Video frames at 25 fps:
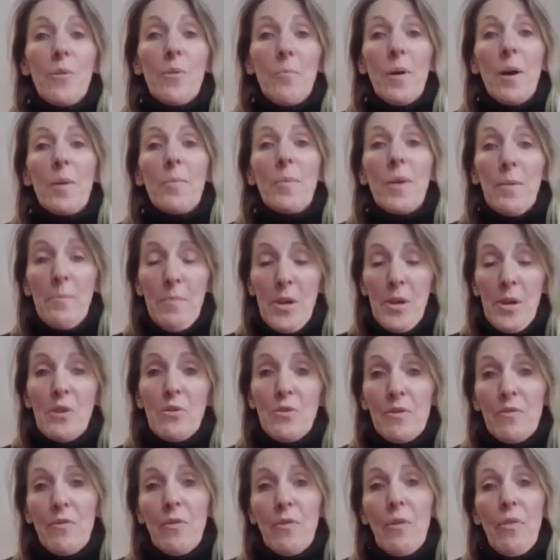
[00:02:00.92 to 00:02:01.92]
It might be a
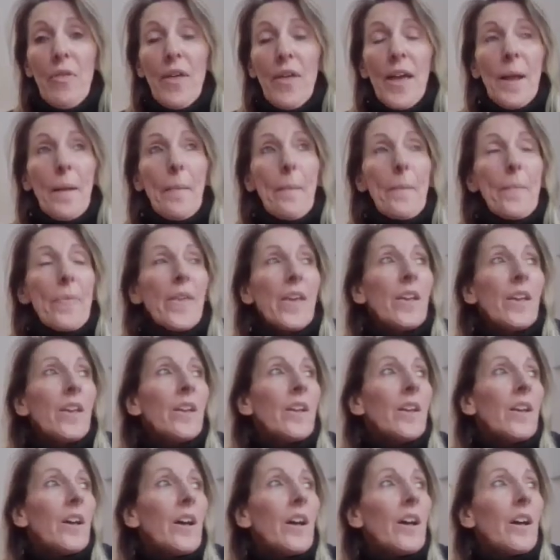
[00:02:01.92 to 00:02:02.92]
beautiful thing.
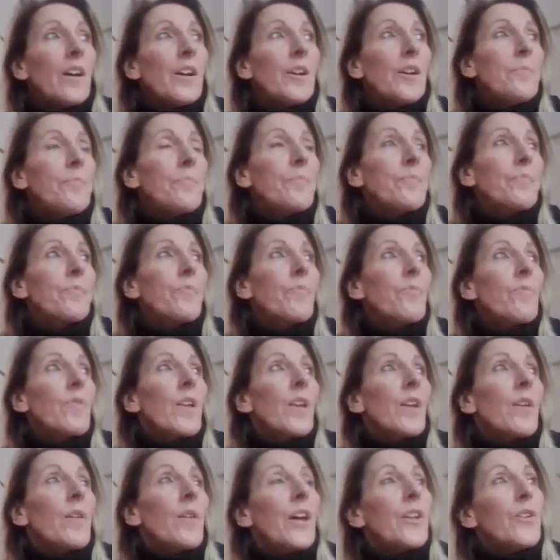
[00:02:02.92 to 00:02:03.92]
And
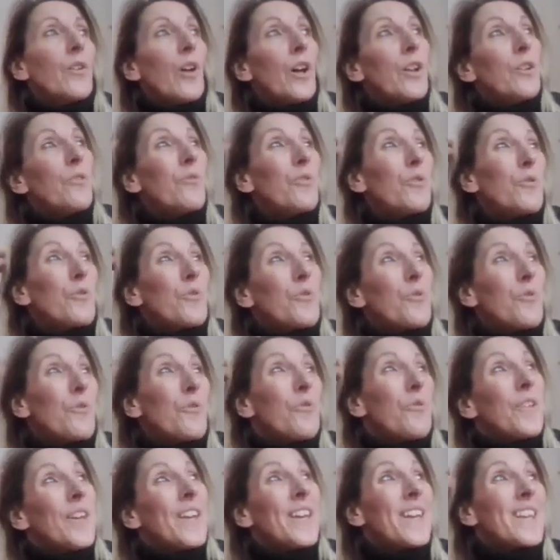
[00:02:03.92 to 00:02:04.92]
of course, all
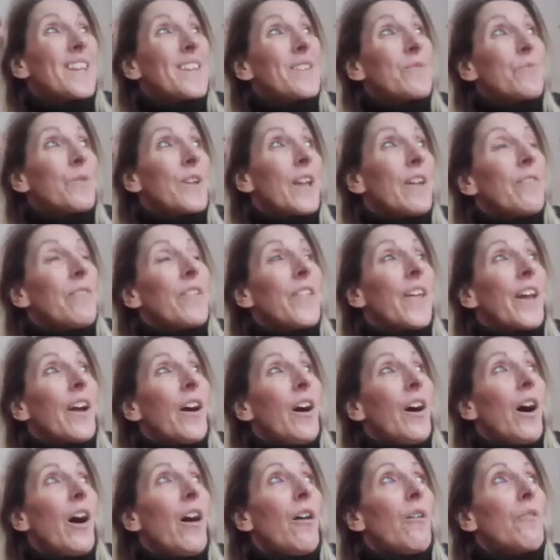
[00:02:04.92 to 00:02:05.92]
things, whatever they
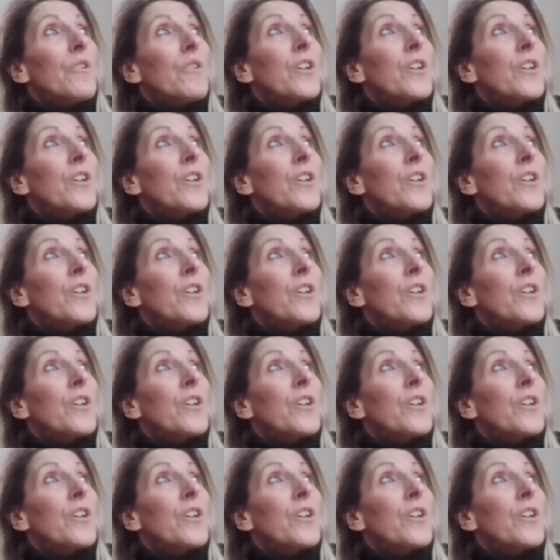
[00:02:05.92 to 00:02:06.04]
are,